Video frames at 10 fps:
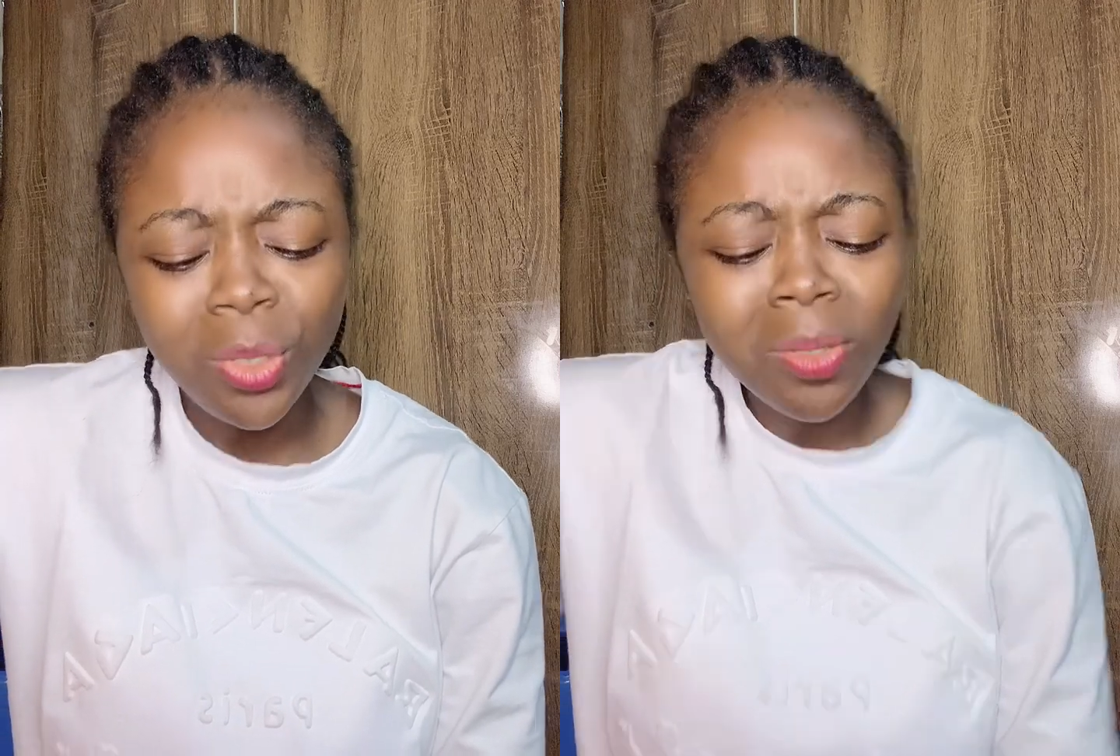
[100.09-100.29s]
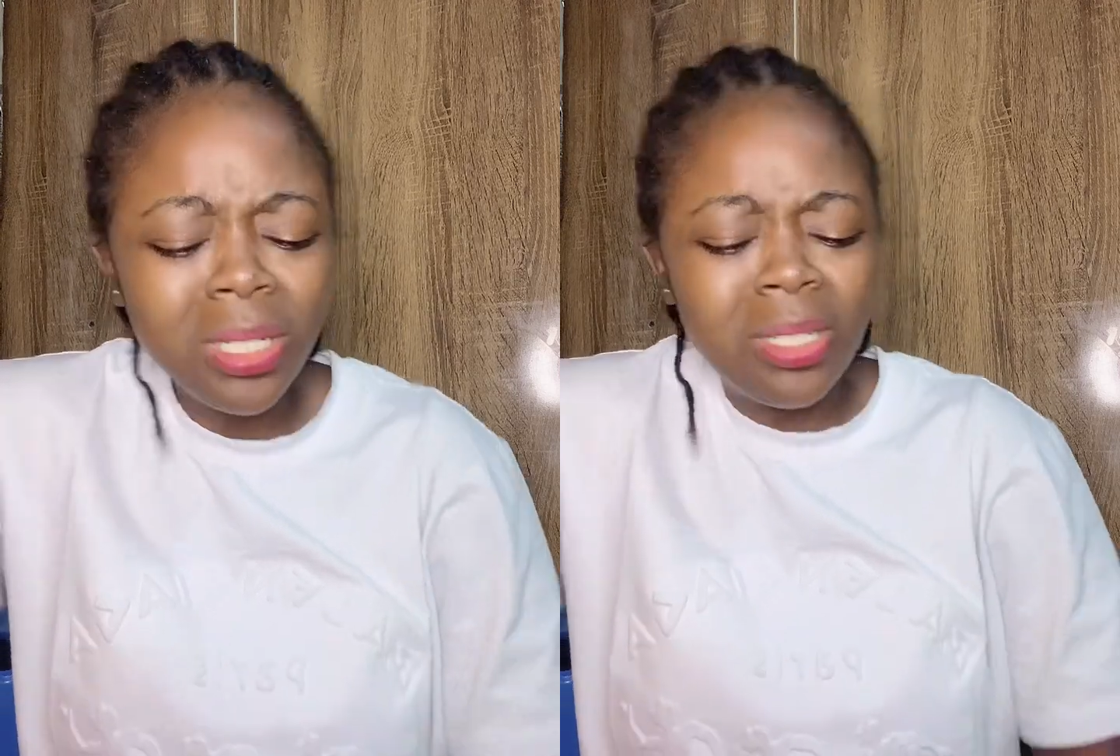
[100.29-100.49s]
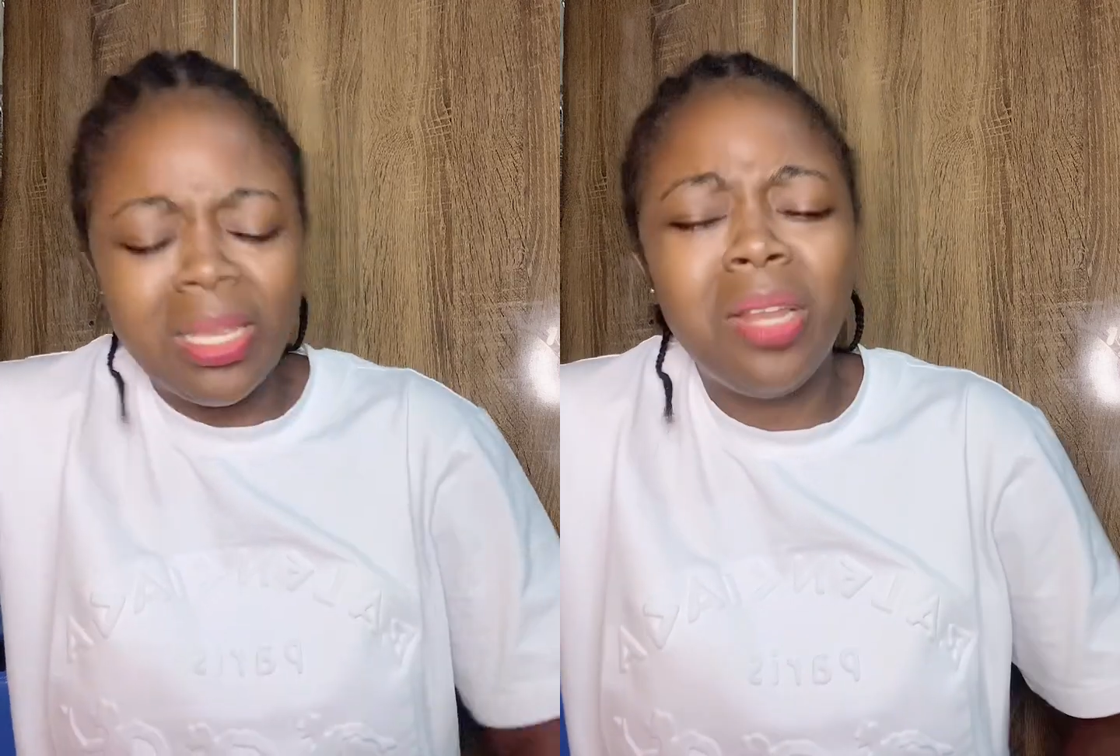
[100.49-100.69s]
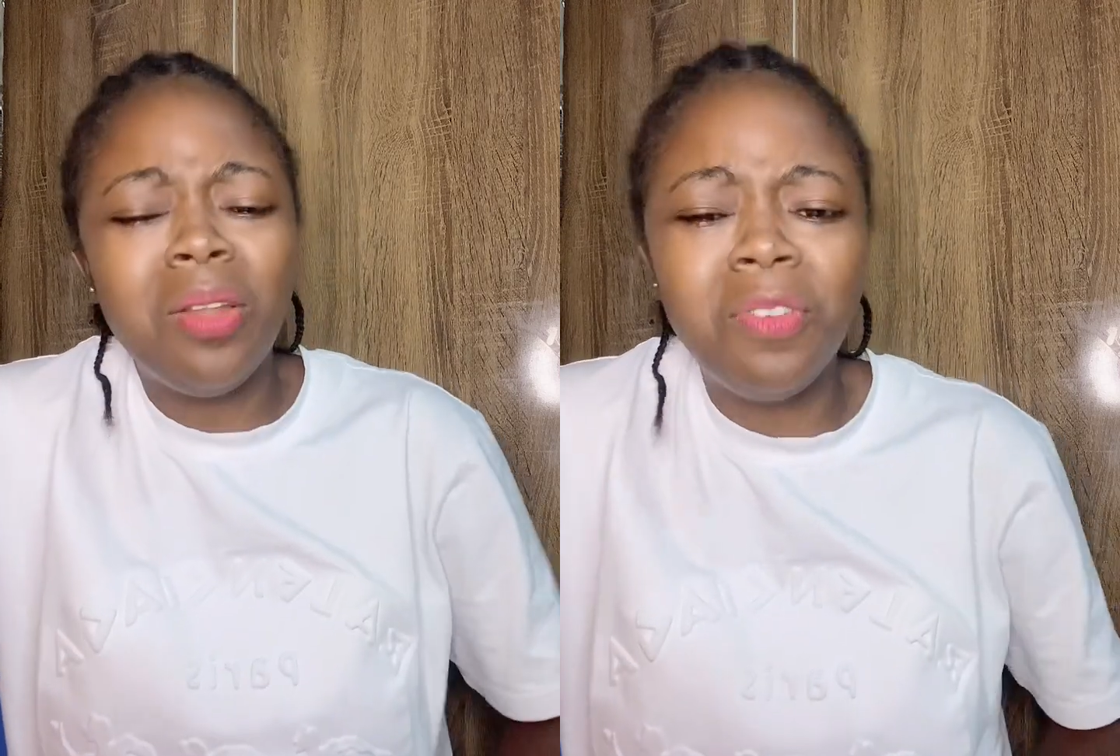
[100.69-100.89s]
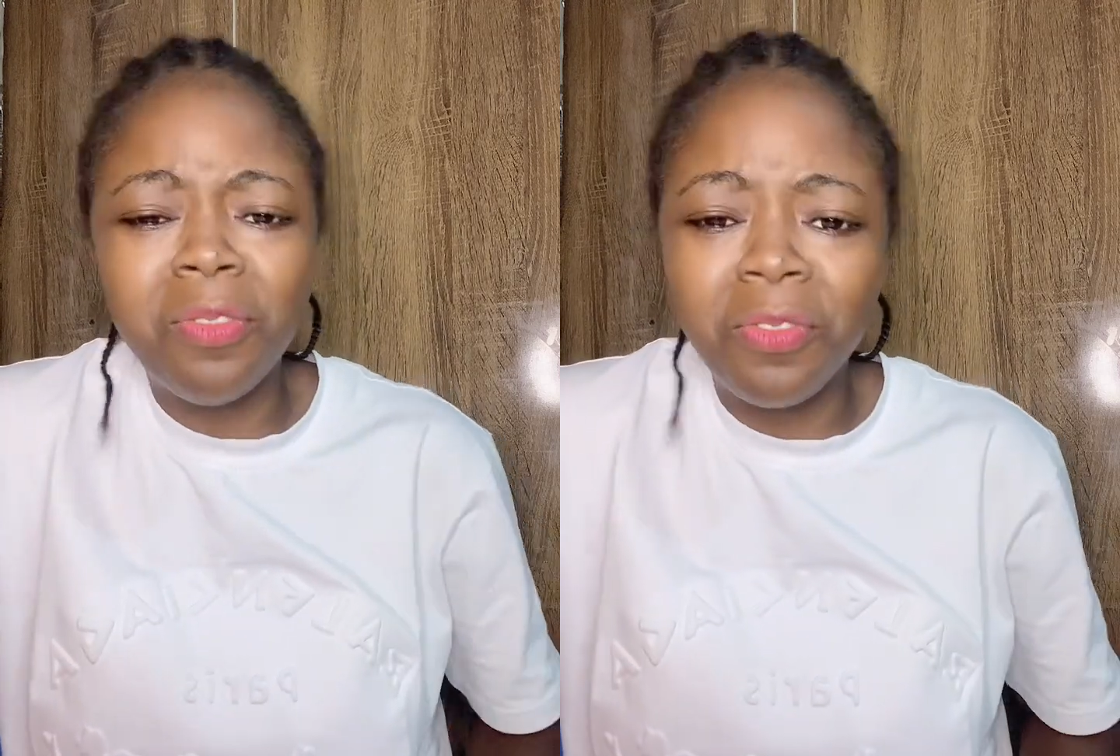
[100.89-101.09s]
You know, this kind
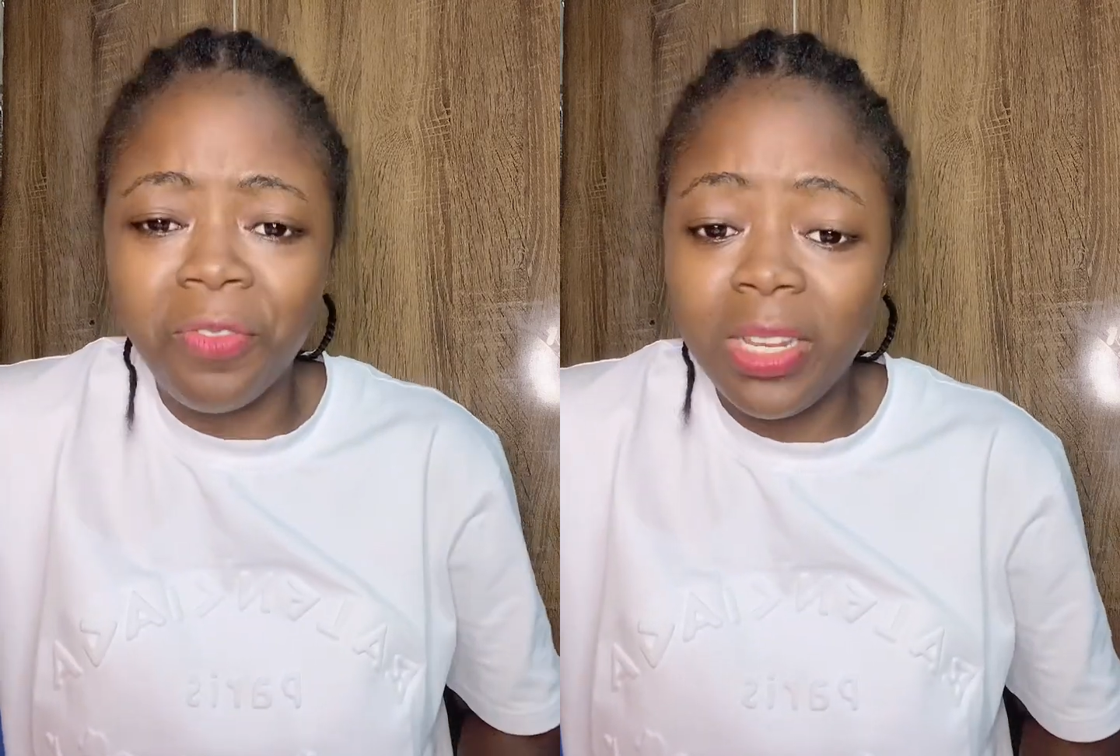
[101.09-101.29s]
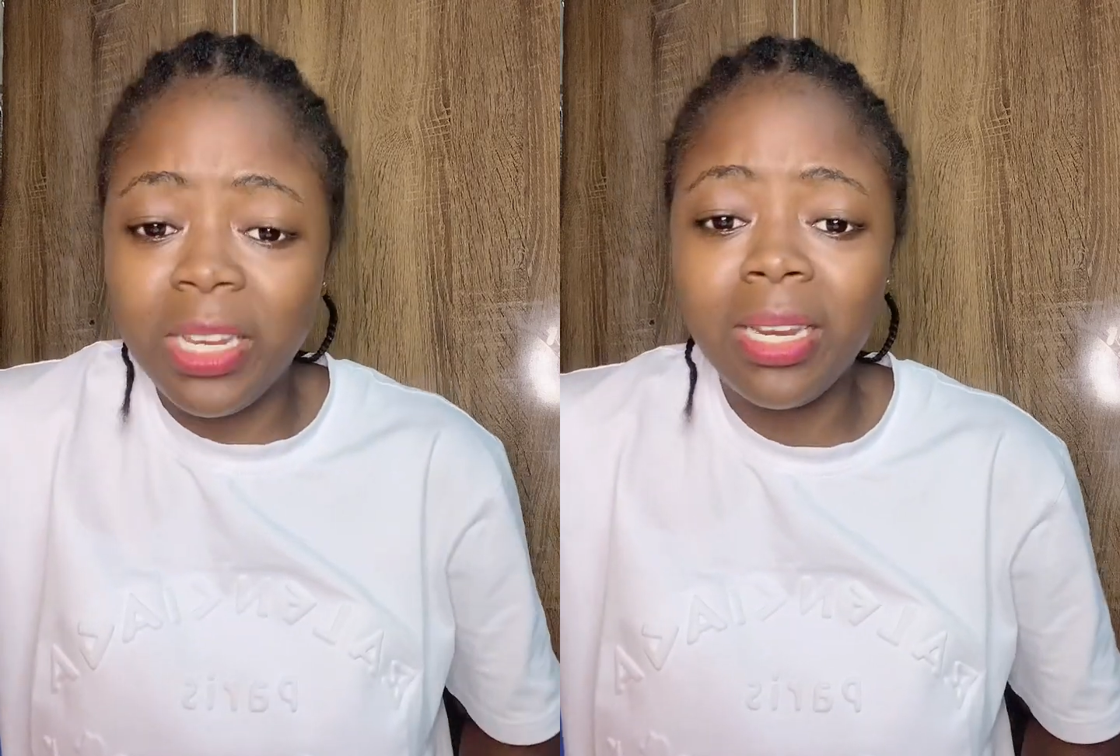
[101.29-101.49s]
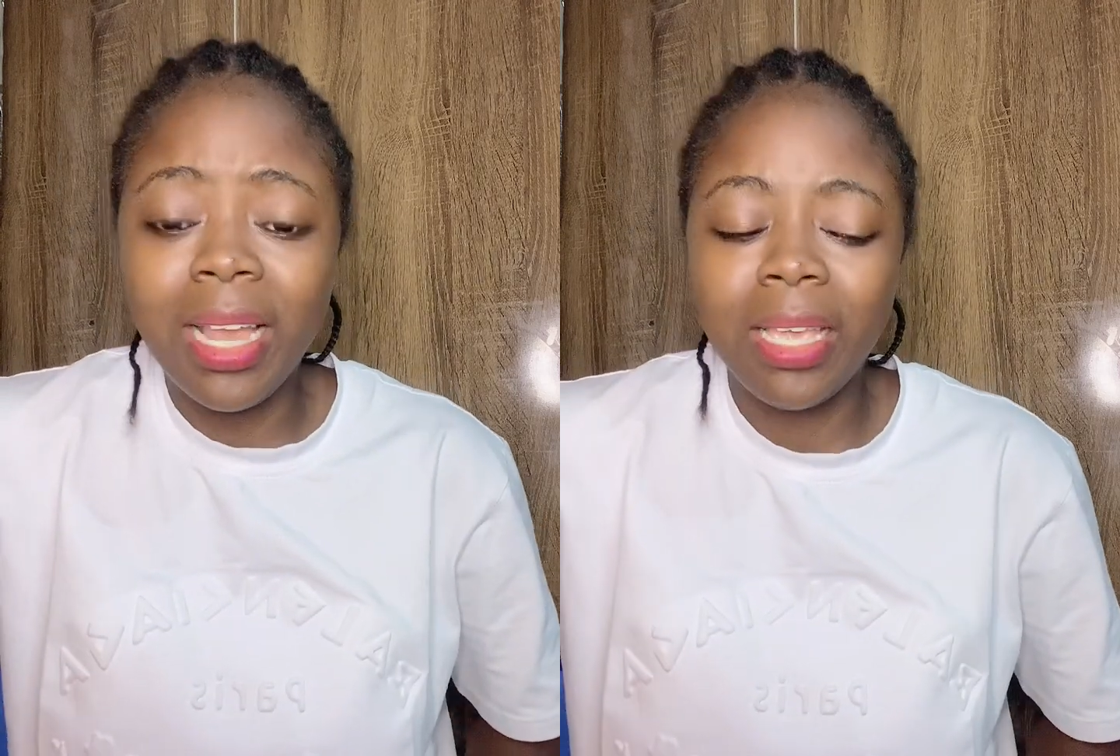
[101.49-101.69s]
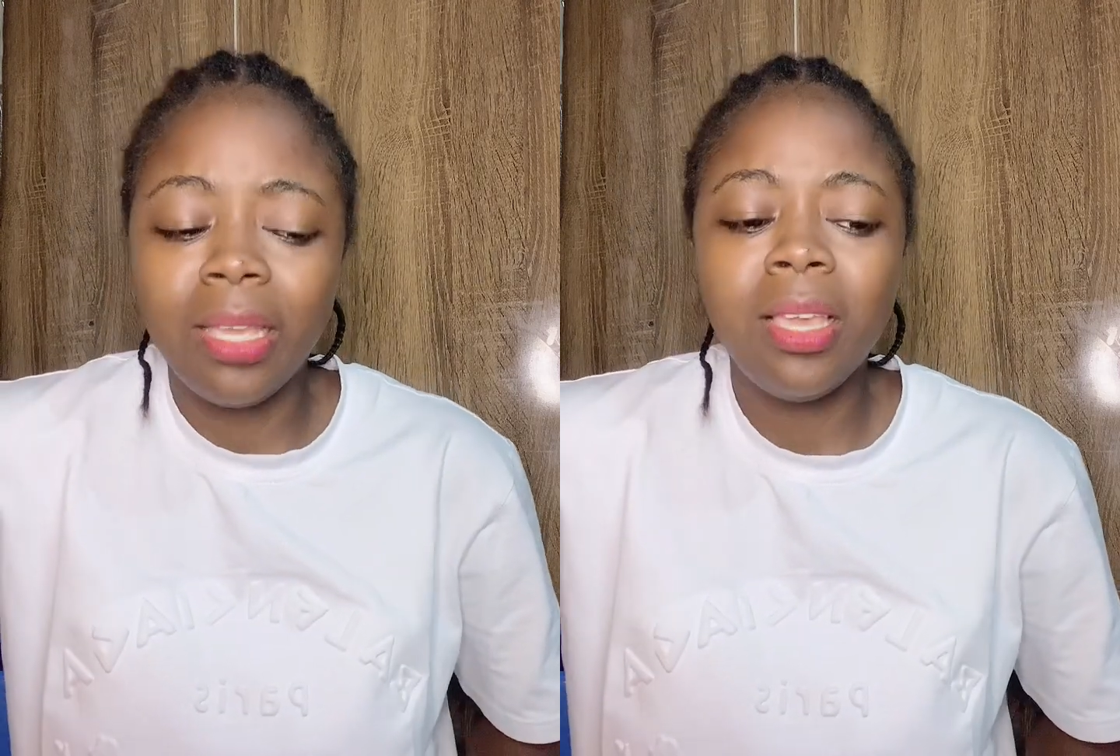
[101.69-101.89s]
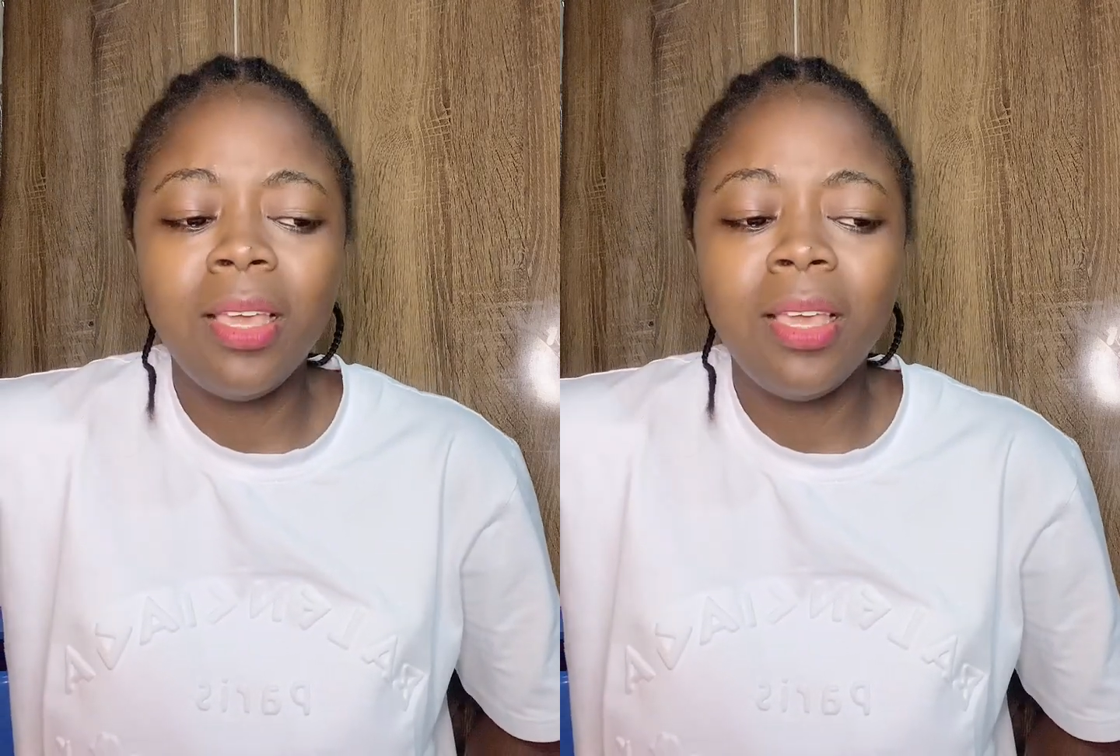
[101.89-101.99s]
of a feeling, like